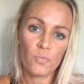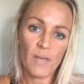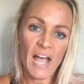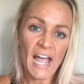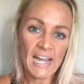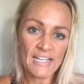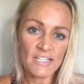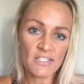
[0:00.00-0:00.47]

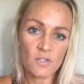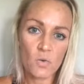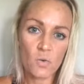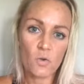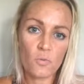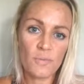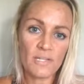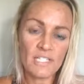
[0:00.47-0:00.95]
high
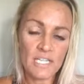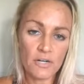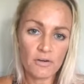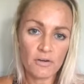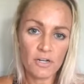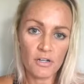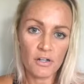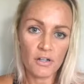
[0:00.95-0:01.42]
school
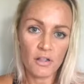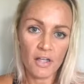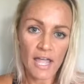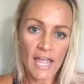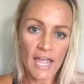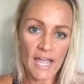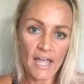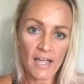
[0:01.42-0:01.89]
material
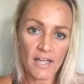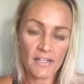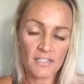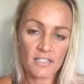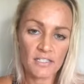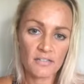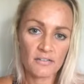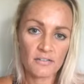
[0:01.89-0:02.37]

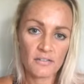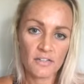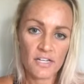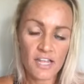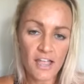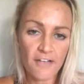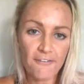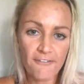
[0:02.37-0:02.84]
at
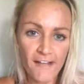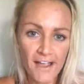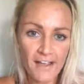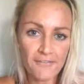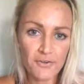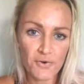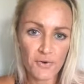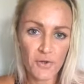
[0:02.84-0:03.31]
a
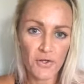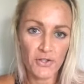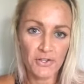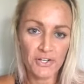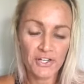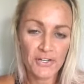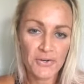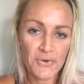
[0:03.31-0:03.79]

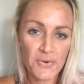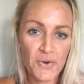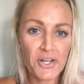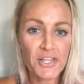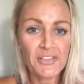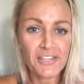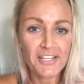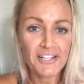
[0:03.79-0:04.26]
5-year-old,
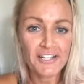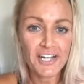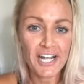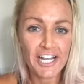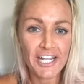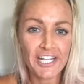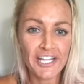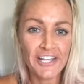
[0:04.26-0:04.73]
what do you think they're
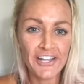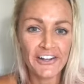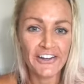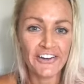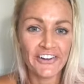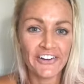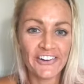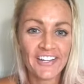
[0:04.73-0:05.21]
going to
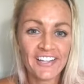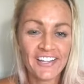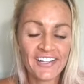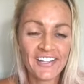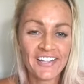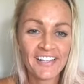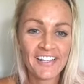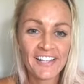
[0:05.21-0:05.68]
do?
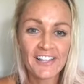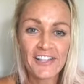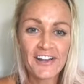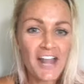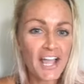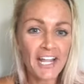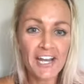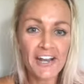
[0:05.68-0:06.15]

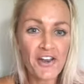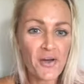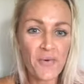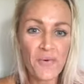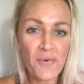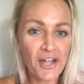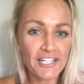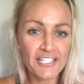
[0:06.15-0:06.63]
They're not going to
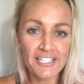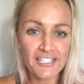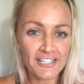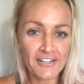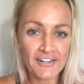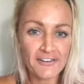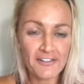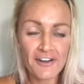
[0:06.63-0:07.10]
know what to
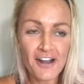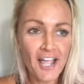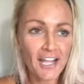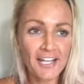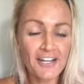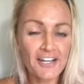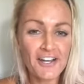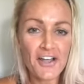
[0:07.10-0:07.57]
do. They're
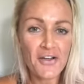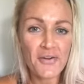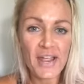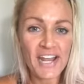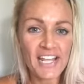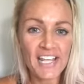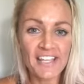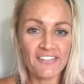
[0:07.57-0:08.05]
not going to know
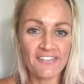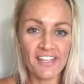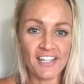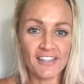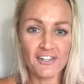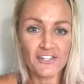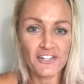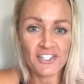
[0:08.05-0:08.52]
any of
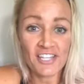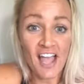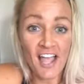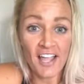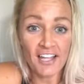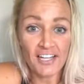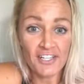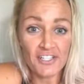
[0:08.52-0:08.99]
it. They're just
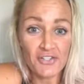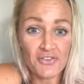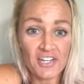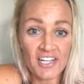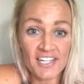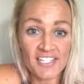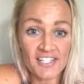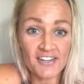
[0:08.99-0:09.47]
not going to do
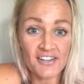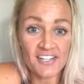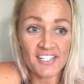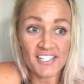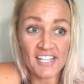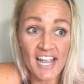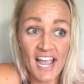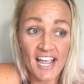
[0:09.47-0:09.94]
it because they're going
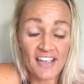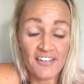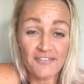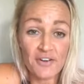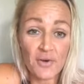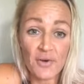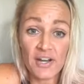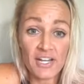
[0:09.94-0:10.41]
to say, I
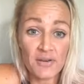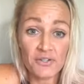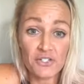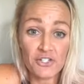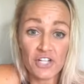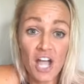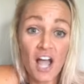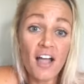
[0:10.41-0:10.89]
have no idea
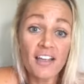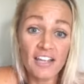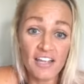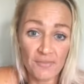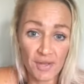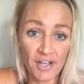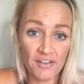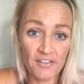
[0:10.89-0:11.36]
what you're
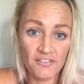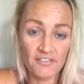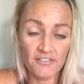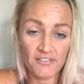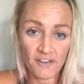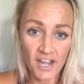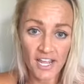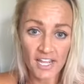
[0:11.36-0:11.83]
talking about,
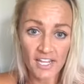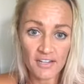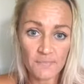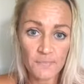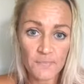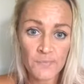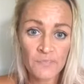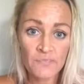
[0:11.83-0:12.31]
right?